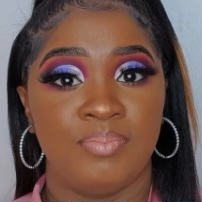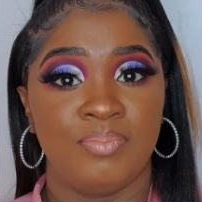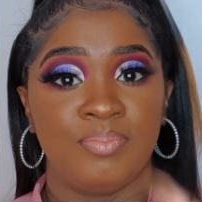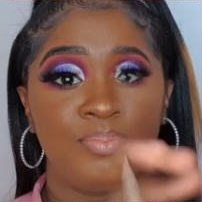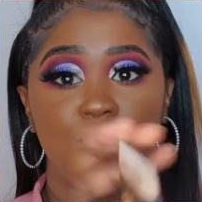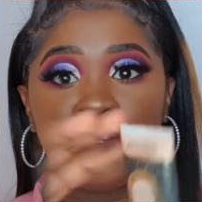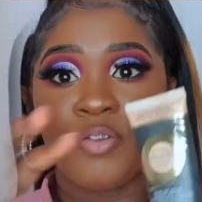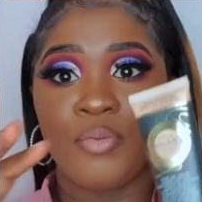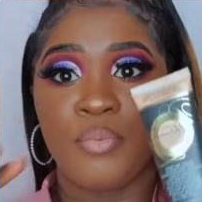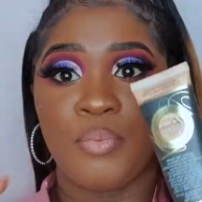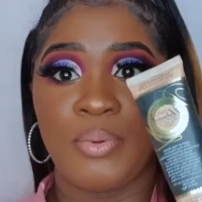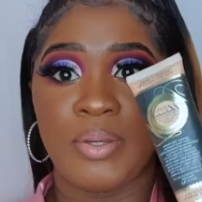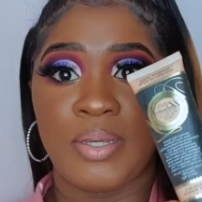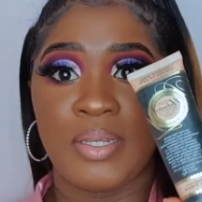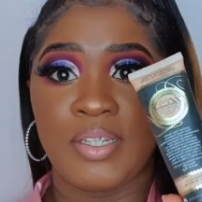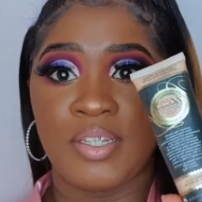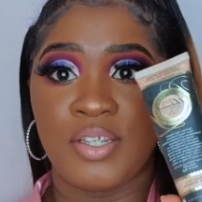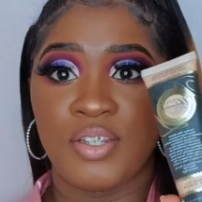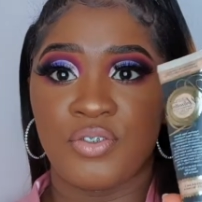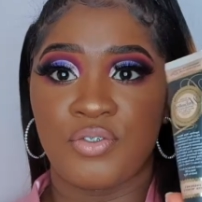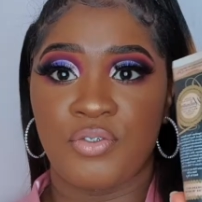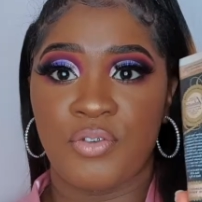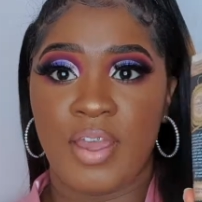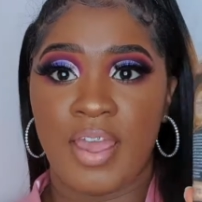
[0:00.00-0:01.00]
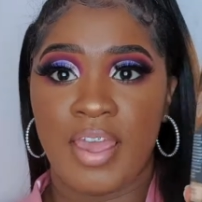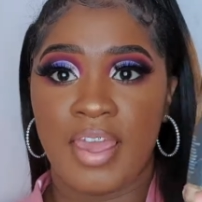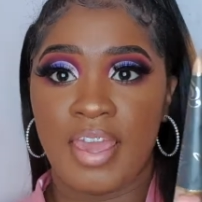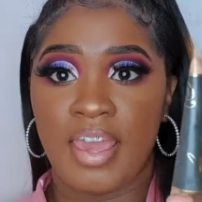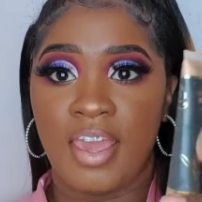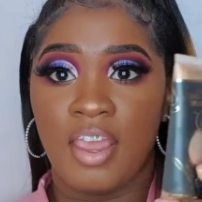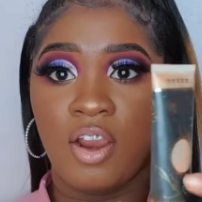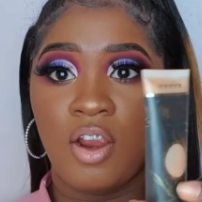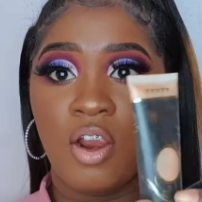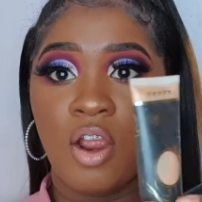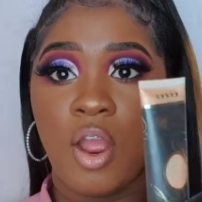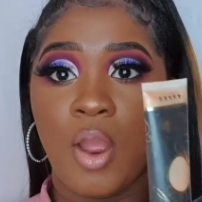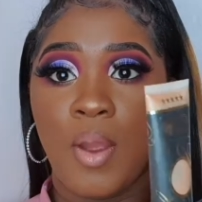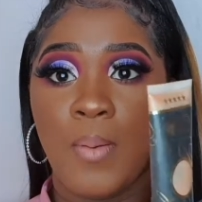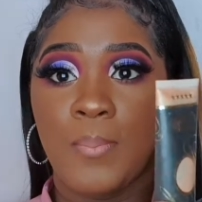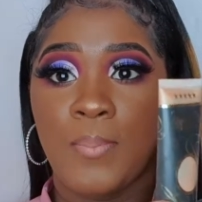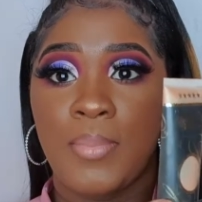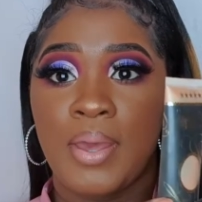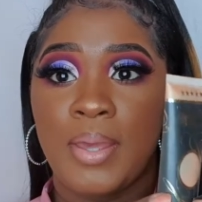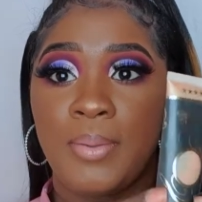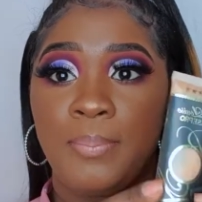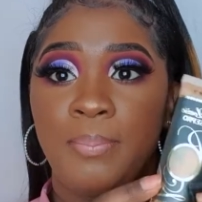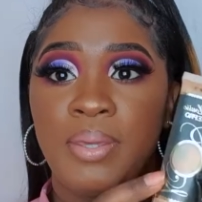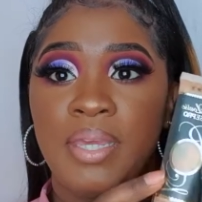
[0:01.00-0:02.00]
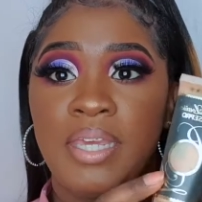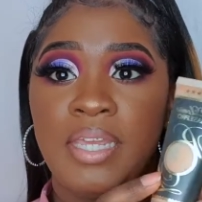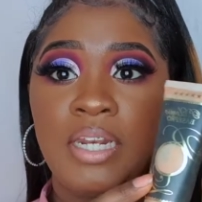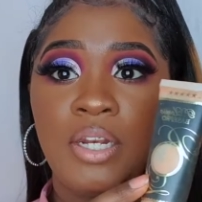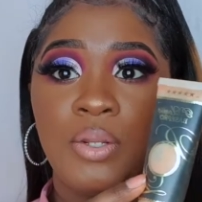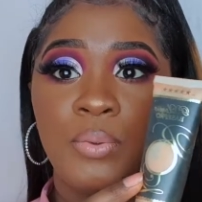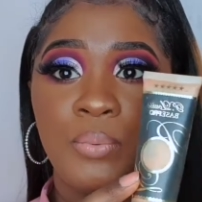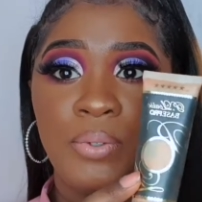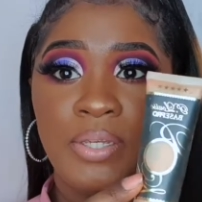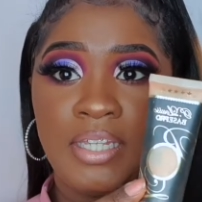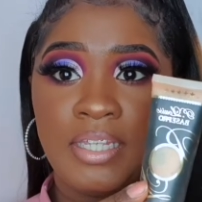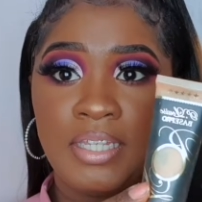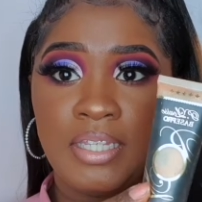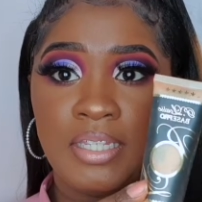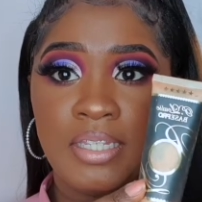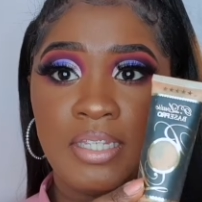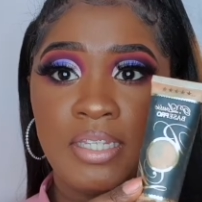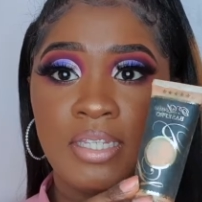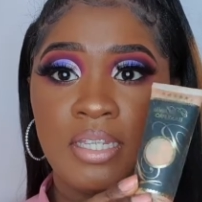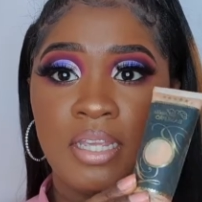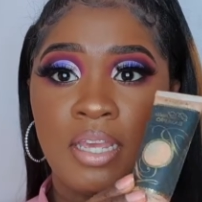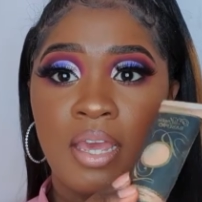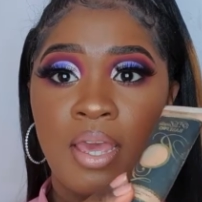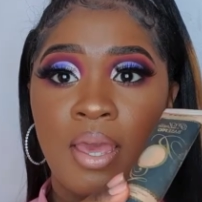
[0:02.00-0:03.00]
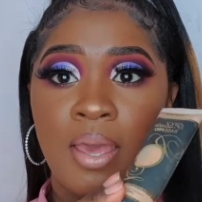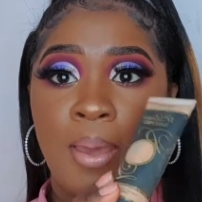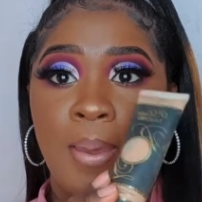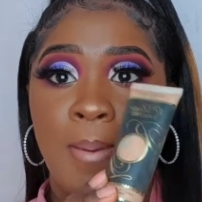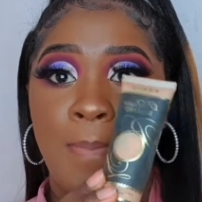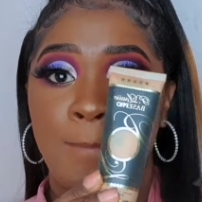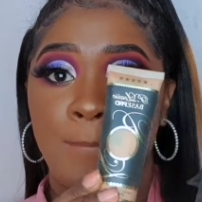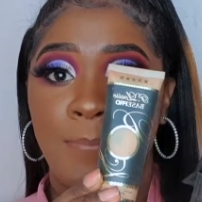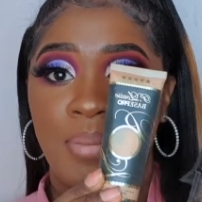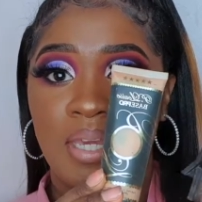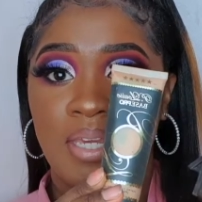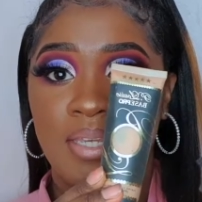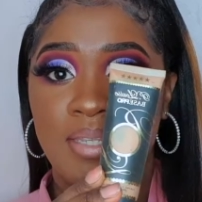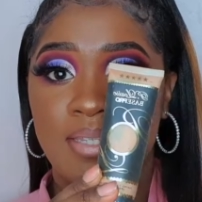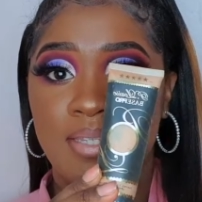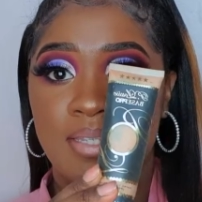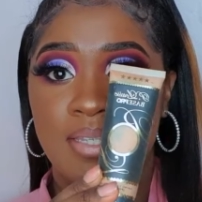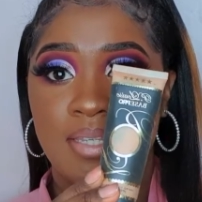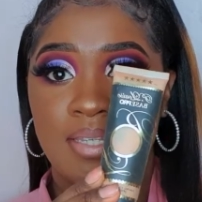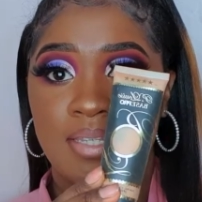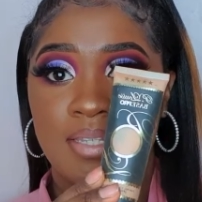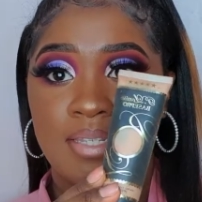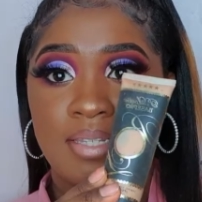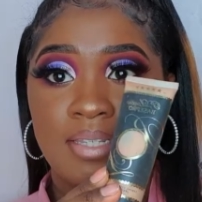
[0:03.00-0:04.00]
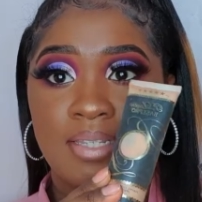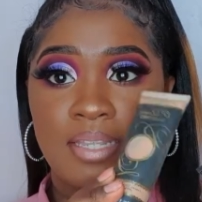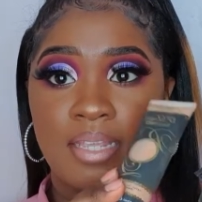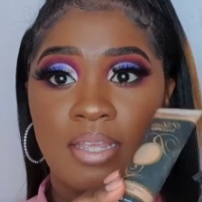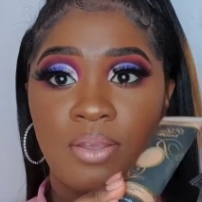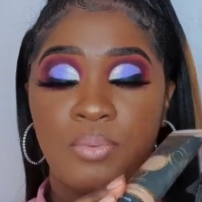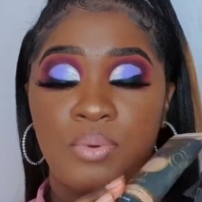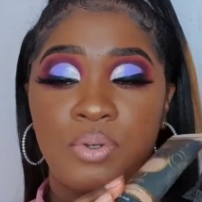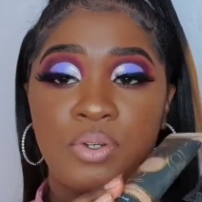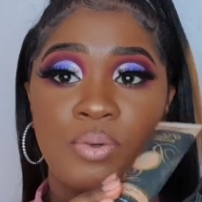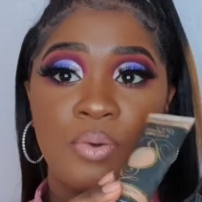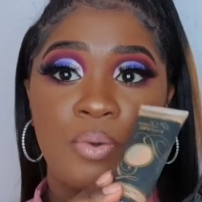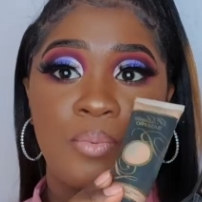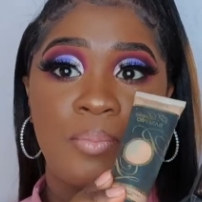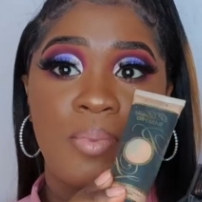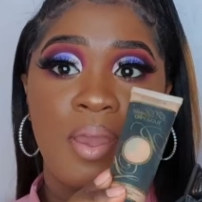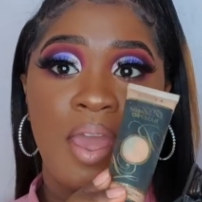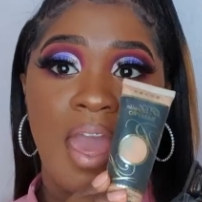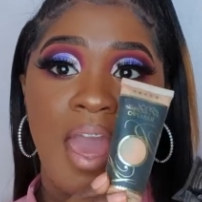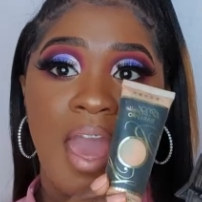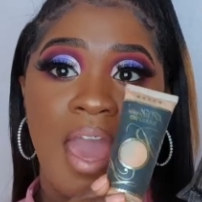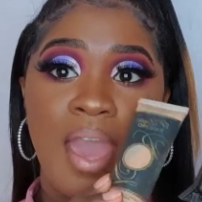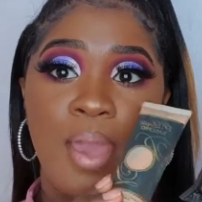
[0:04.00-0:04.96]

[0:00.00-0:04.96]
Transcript: These bases right here are my Louise bases, which are my eye